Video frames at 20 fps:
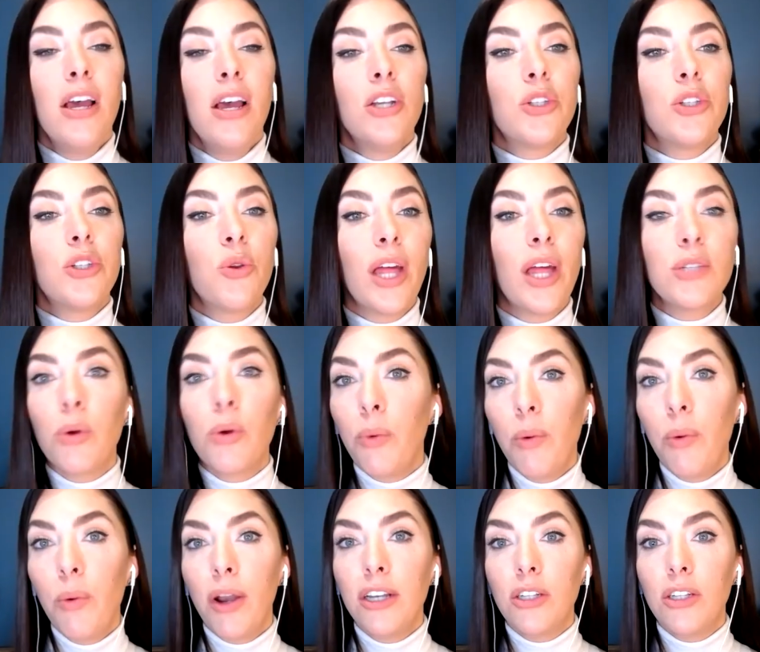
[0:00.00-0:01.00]
So that's what
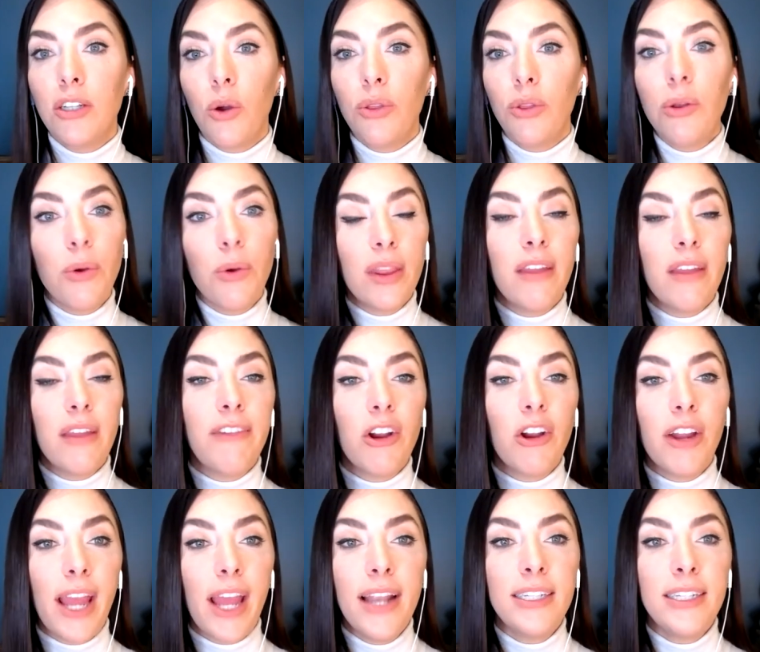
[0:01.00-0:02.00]
we wanted to go through at the
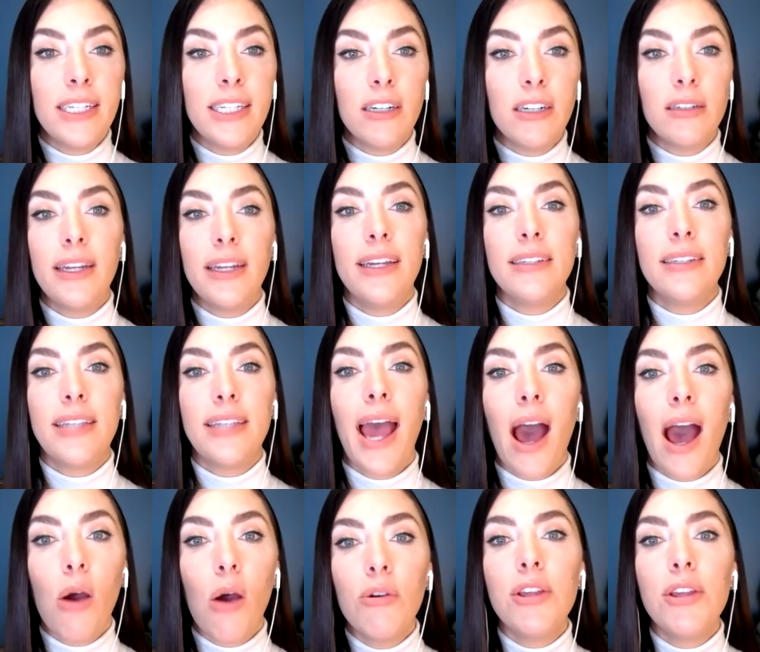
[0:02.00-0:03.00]
very end here, is
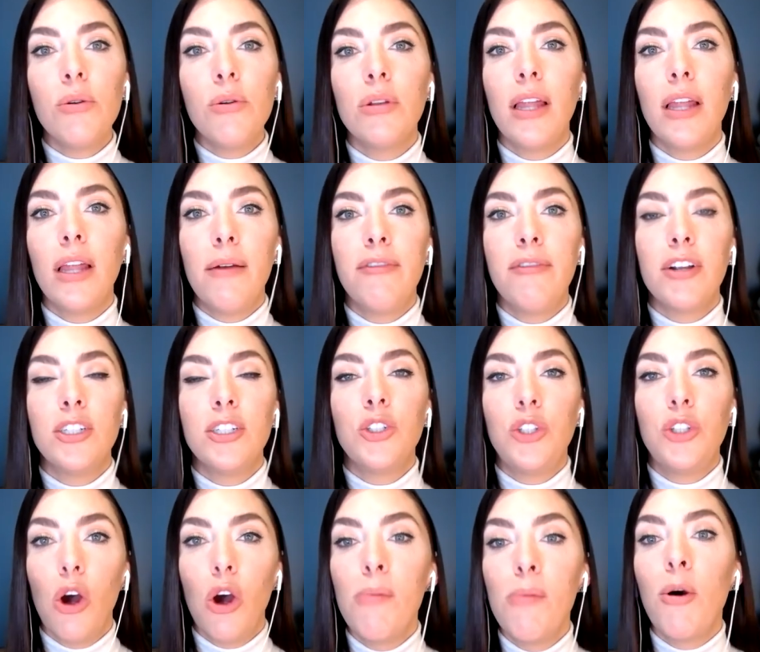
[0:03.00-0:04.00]
how do you leverage
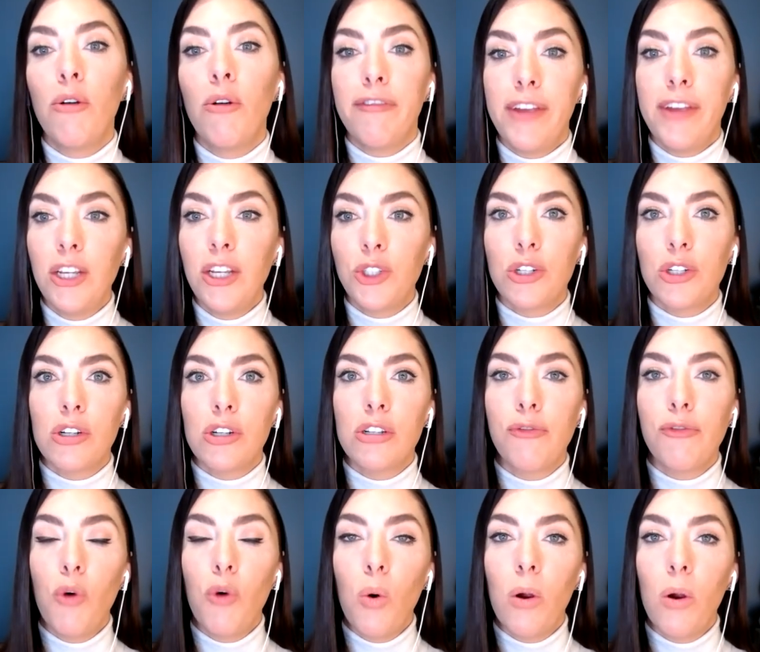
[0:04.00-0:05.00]
Domo features
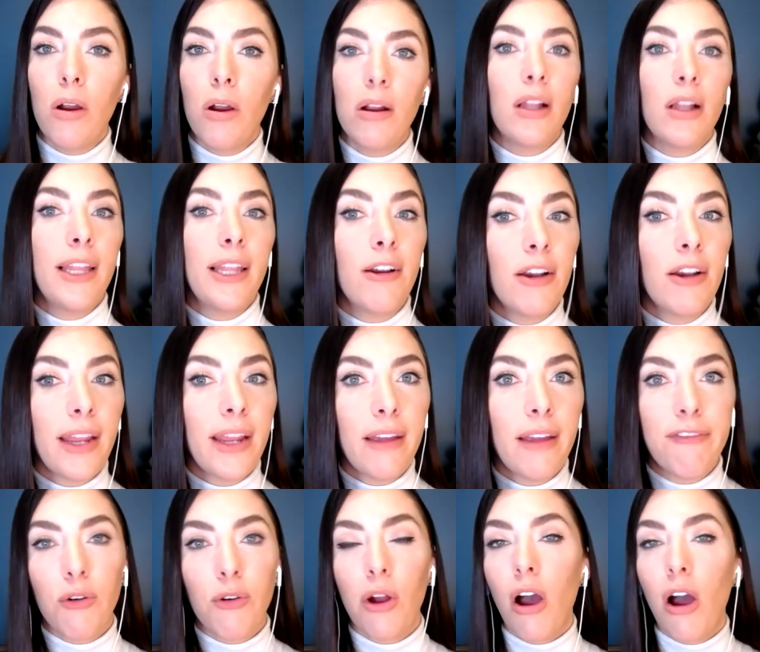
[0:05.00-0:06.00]
for clarity,
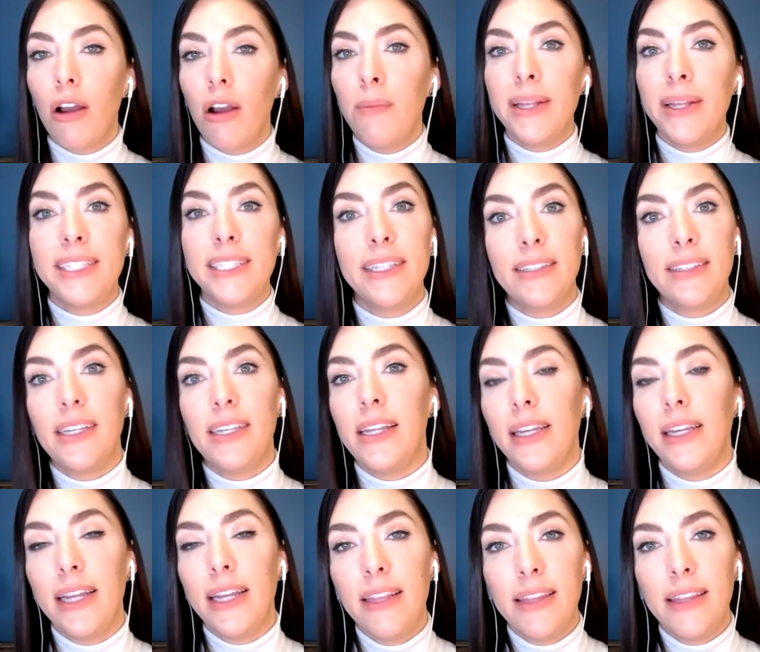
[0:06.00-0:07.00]
for
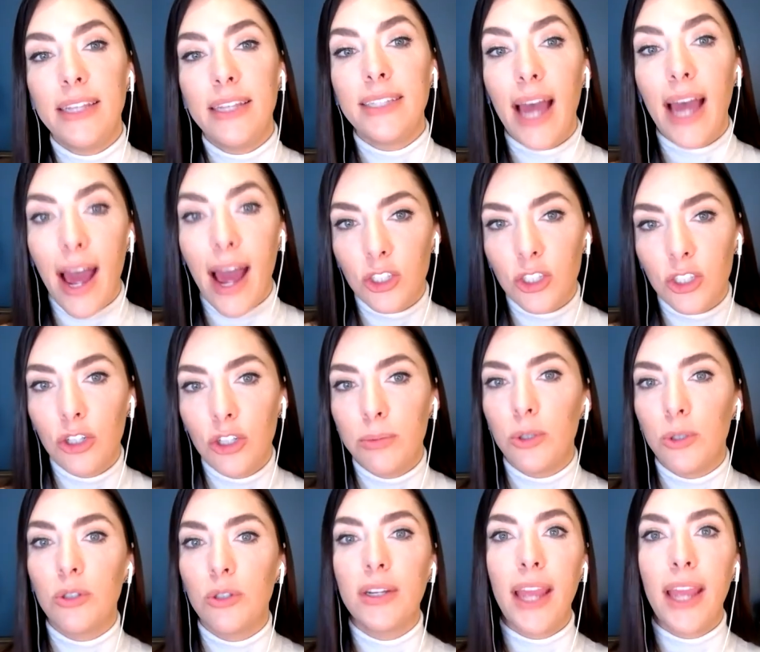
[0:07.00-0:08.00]
automaticity in these
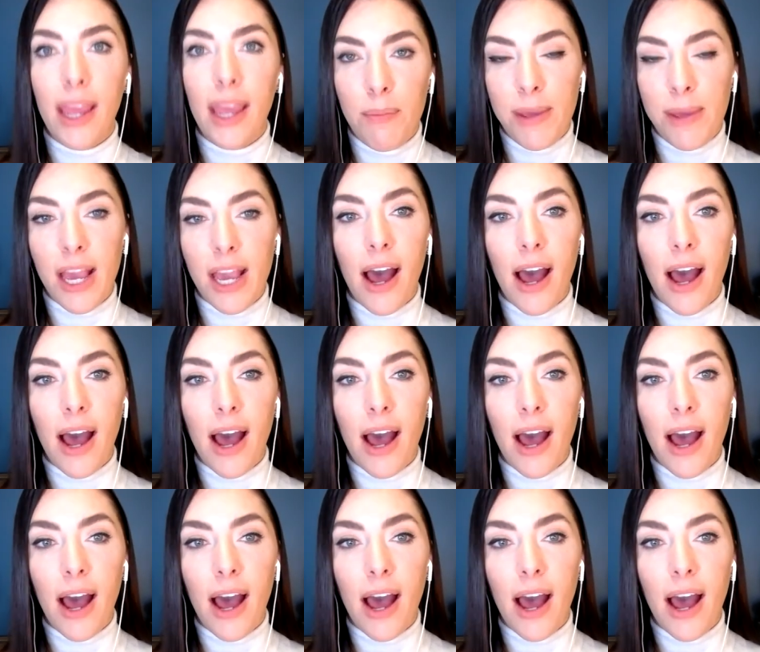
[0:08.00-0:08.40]
actionable K P